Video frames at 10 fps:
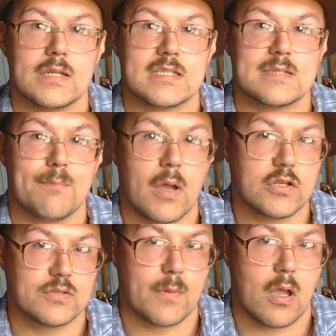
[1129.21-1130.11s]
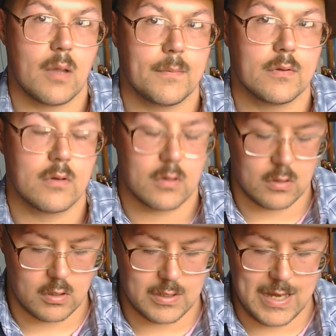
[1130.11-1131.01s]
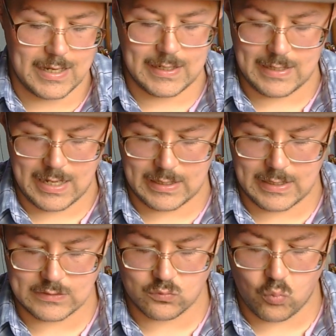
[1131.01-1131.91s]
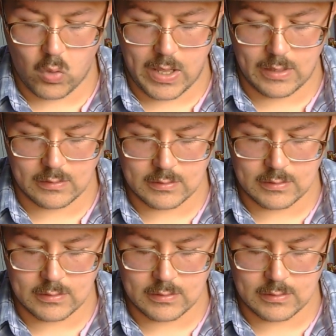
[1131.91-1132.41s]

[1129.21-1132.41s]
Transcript: SpongeBob are neck and neck as well.